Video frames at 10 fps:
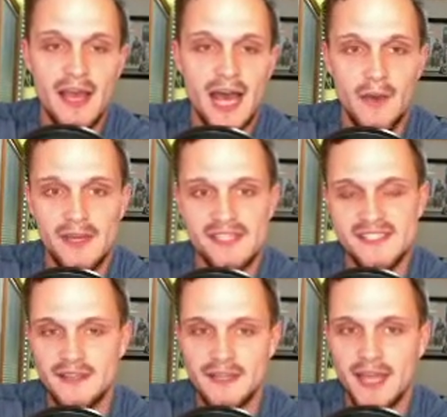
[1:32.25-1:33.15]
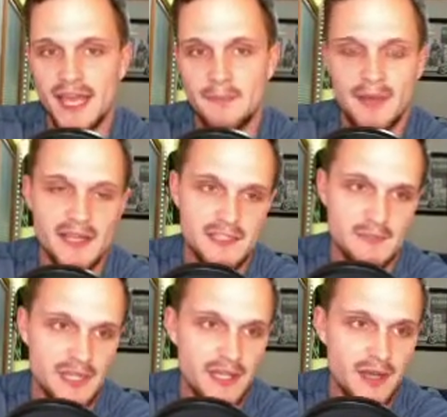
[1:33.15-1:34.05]
how I see the game
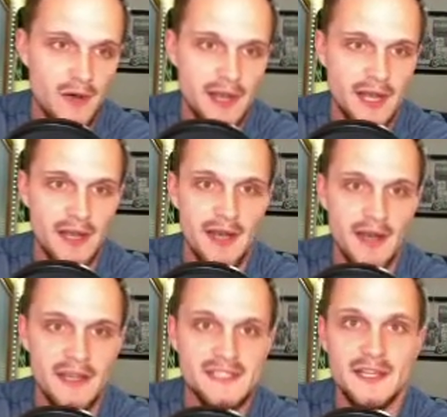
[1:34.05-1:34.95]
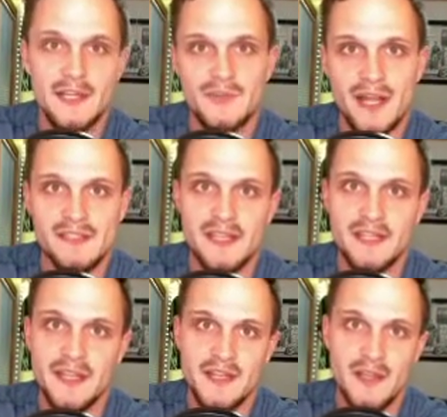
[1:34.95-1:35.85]
possibly going is going to
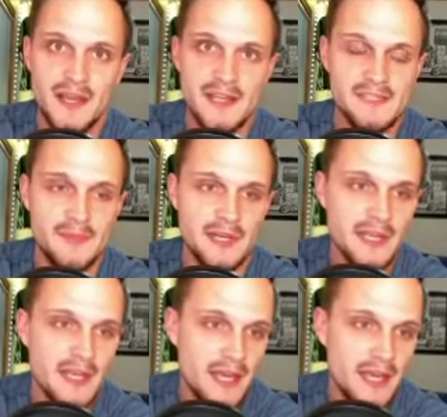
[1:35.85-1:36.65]
translate nonetheless, but